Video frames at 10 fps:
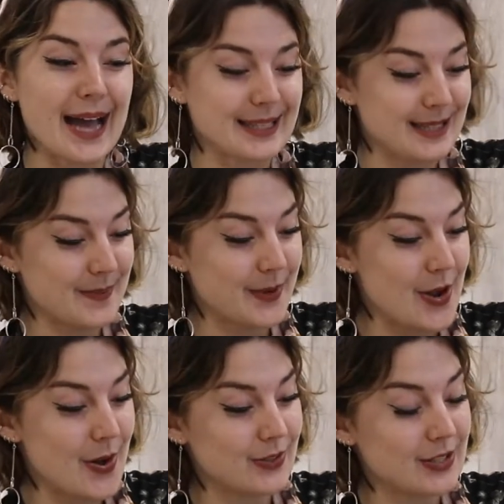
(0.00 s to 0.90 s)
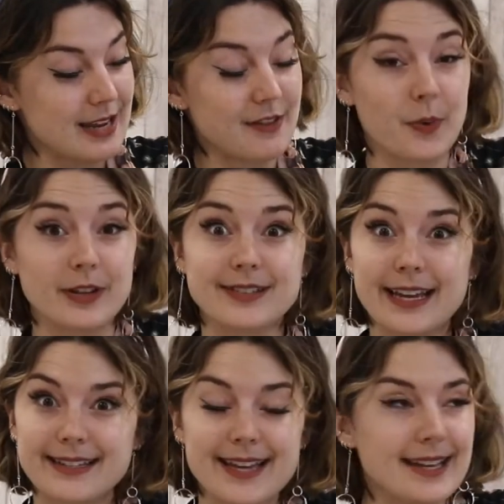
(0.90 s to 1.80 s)
asked some girls if they wanted to
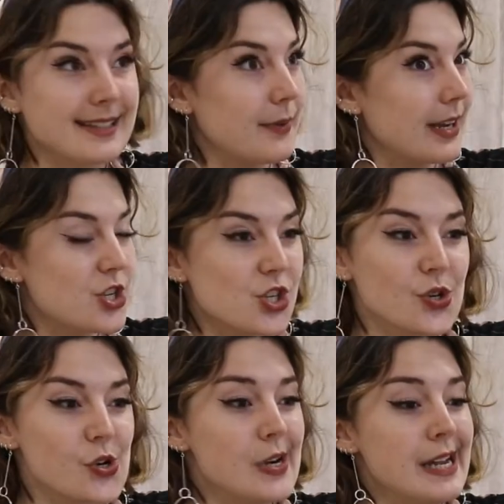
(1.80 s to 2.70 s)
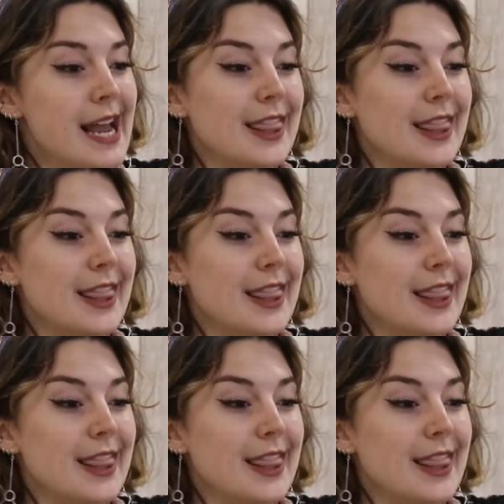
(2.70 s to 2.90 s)
take a test. They were like, sure.